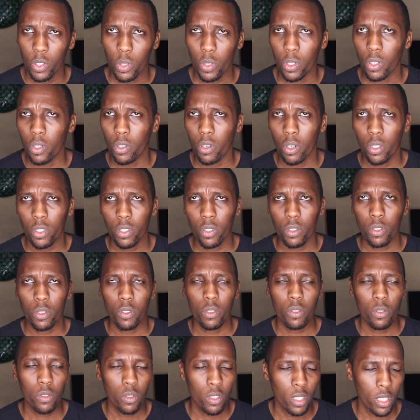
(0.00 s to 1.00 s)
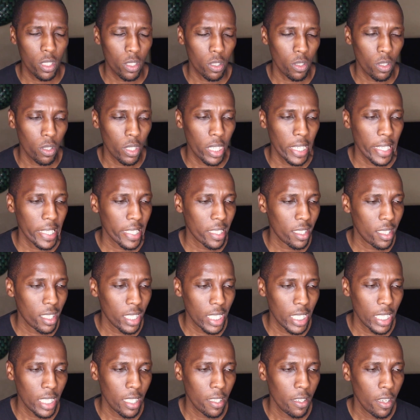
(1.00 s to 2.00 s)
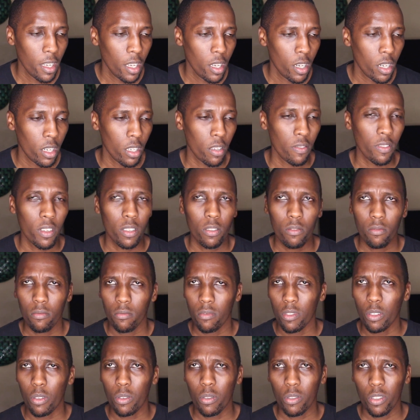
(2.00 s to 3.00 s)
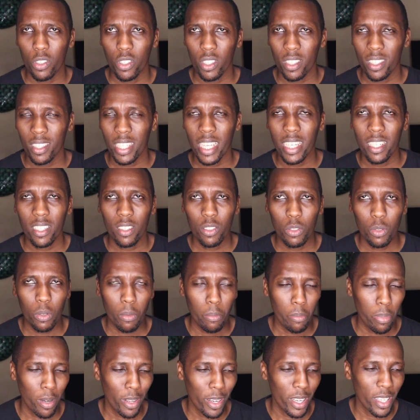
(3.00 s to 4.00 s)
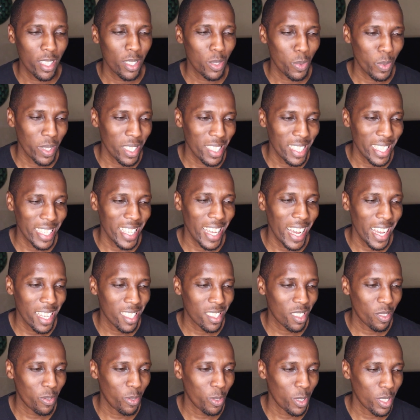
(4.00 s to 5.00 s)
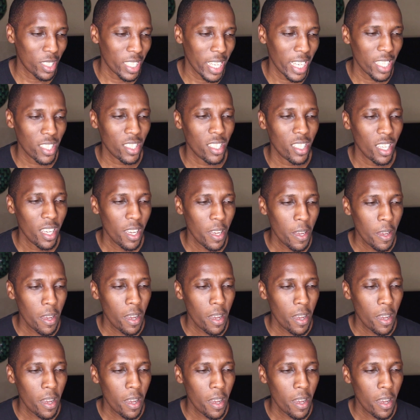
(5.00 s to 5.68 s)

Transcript: You could also use it on LinkedIn, even, you know, send it to employers when they ask for such.